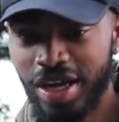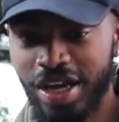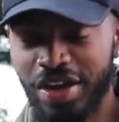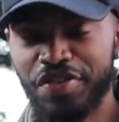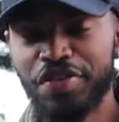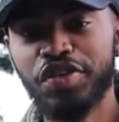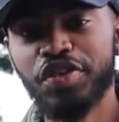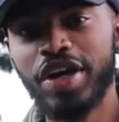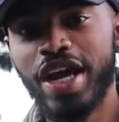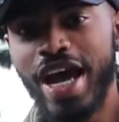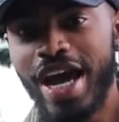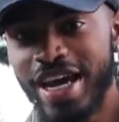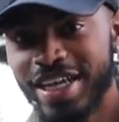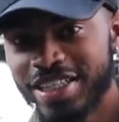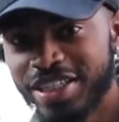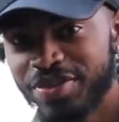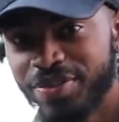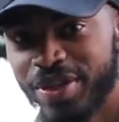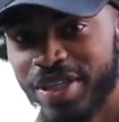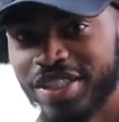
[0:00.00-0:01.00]
If you would have
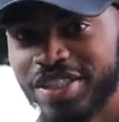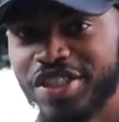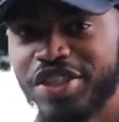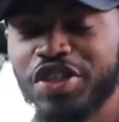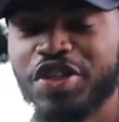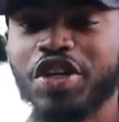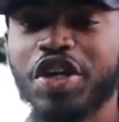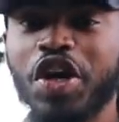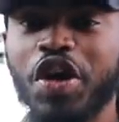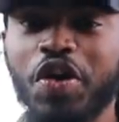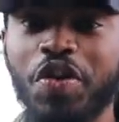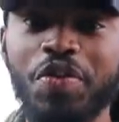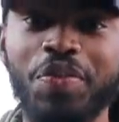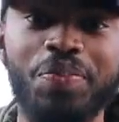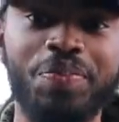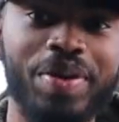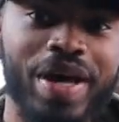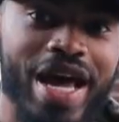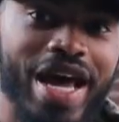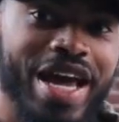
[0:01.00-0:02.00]
asked me to go
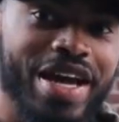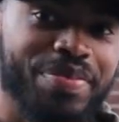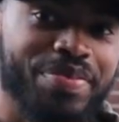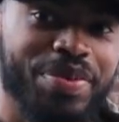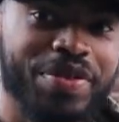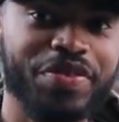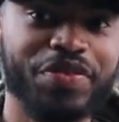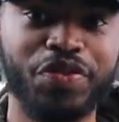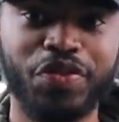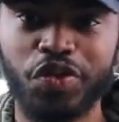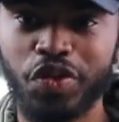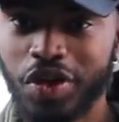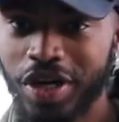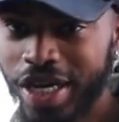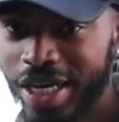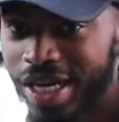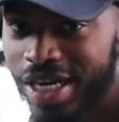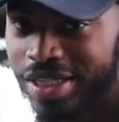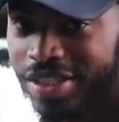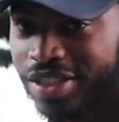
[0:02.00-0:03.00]
back before
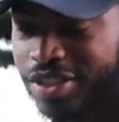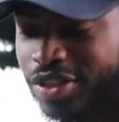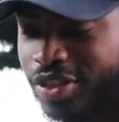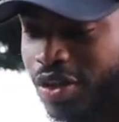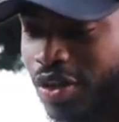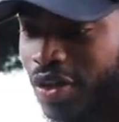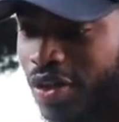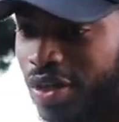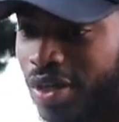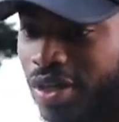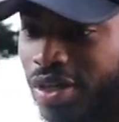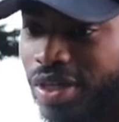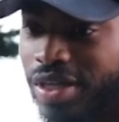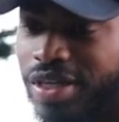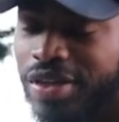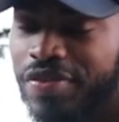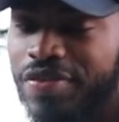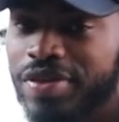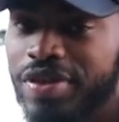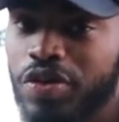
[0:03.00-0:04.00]
I got this car, and
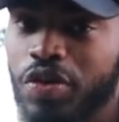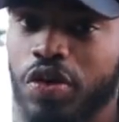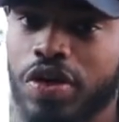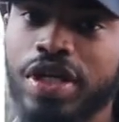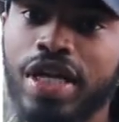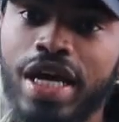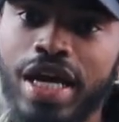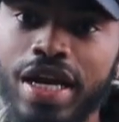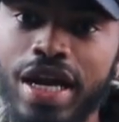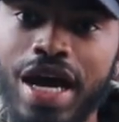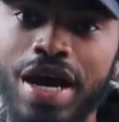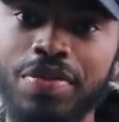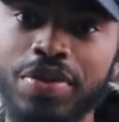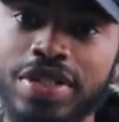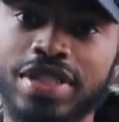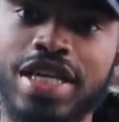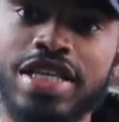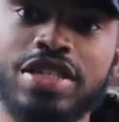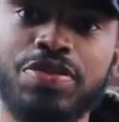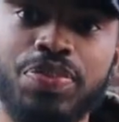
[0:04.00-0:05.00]
knowing that how
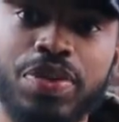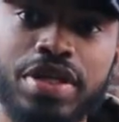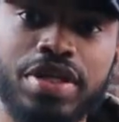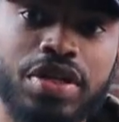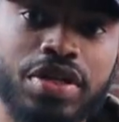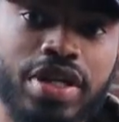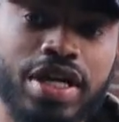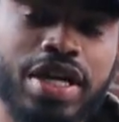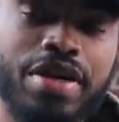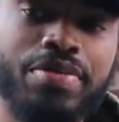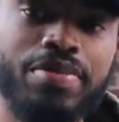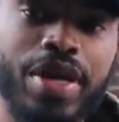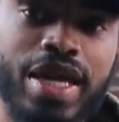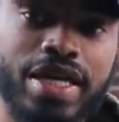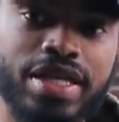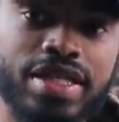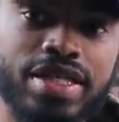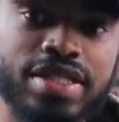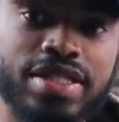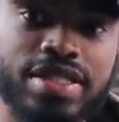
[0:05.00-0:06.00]
much I spent on it in
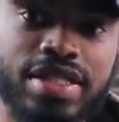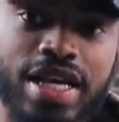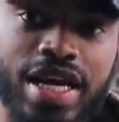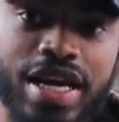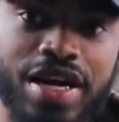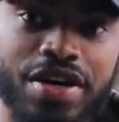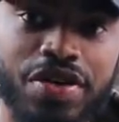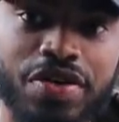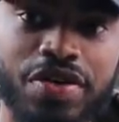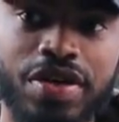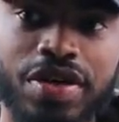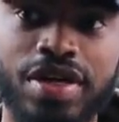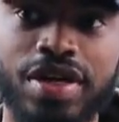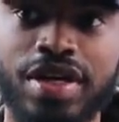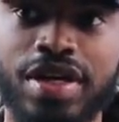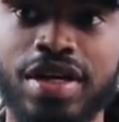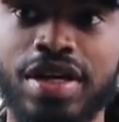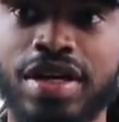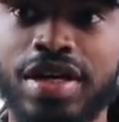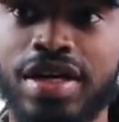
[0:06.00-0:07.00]
maintenance now,
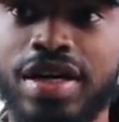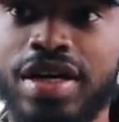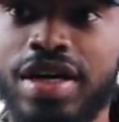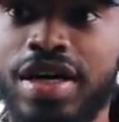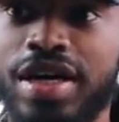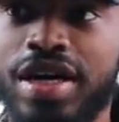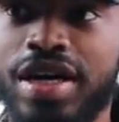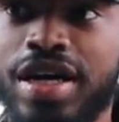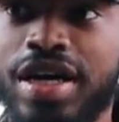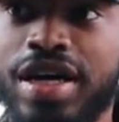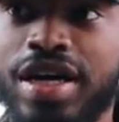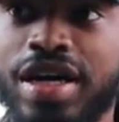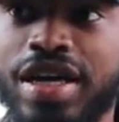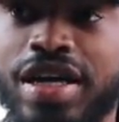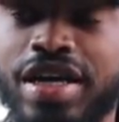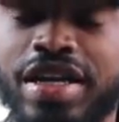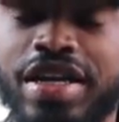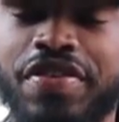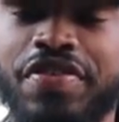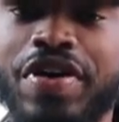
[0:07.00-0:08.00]

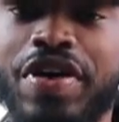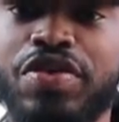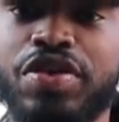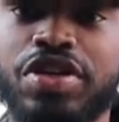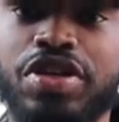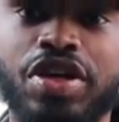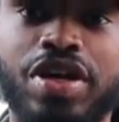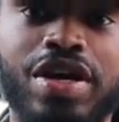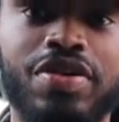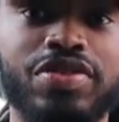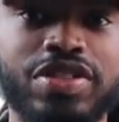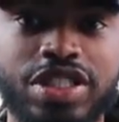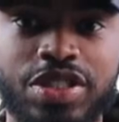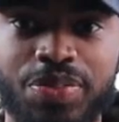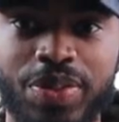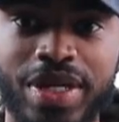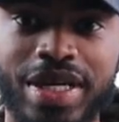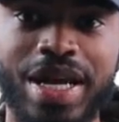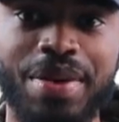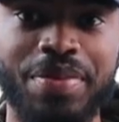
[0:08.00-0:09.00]
and if I would have known I would
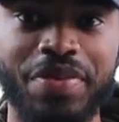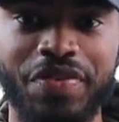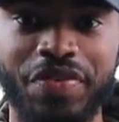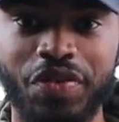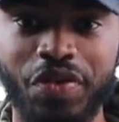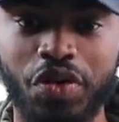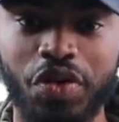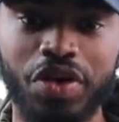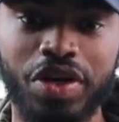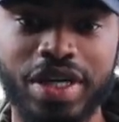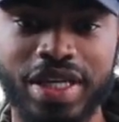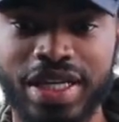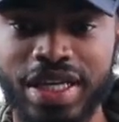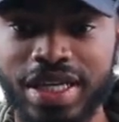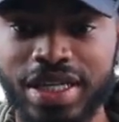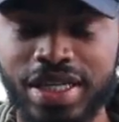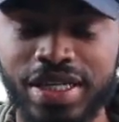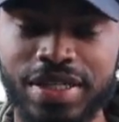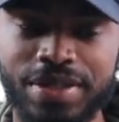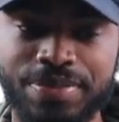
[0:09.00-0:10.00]
spend that before
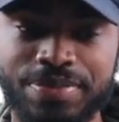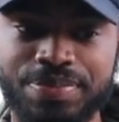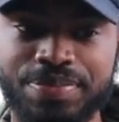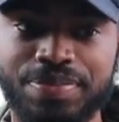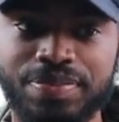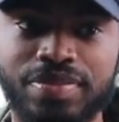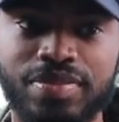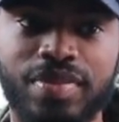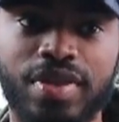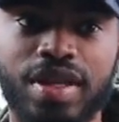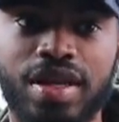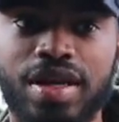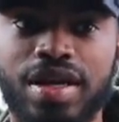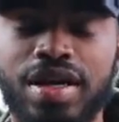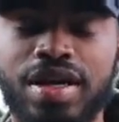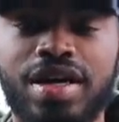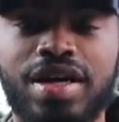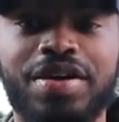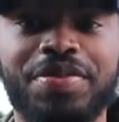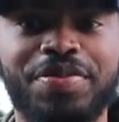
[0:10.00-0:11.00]
getting it,
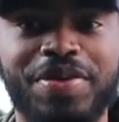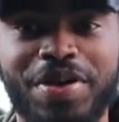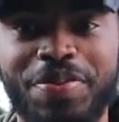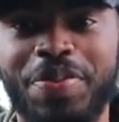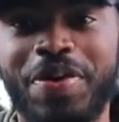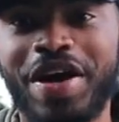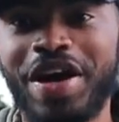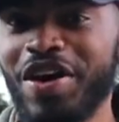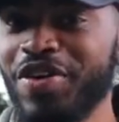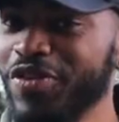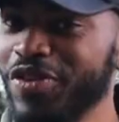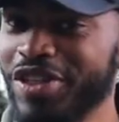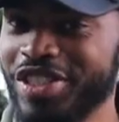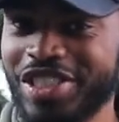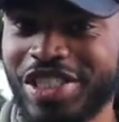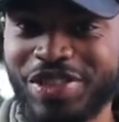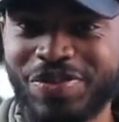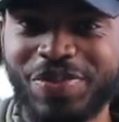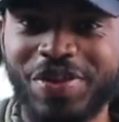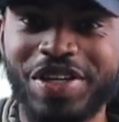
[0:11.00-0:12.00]
I probably would
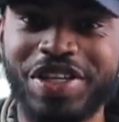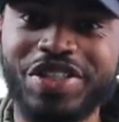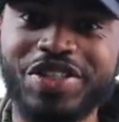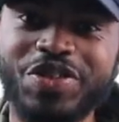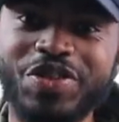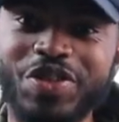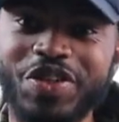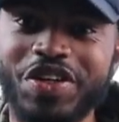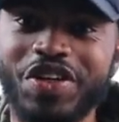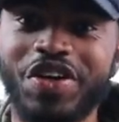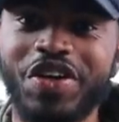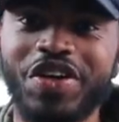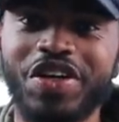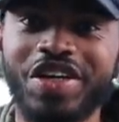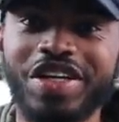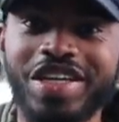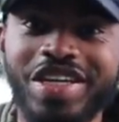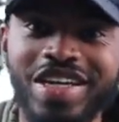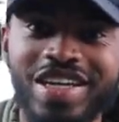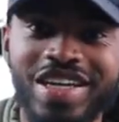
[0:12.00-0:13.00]
have just bought a newer
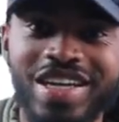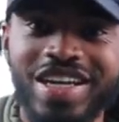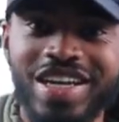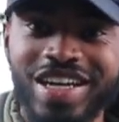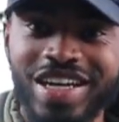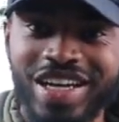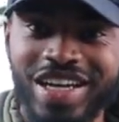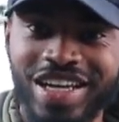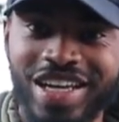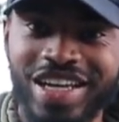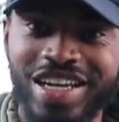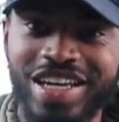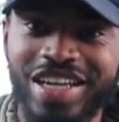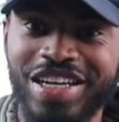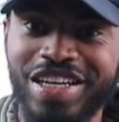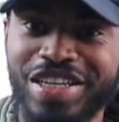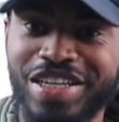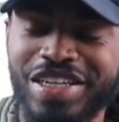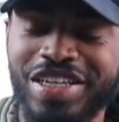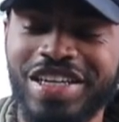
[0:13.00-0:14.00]
car
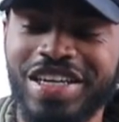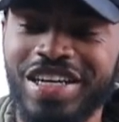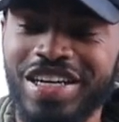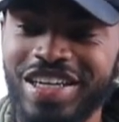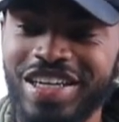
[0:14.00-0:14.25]
and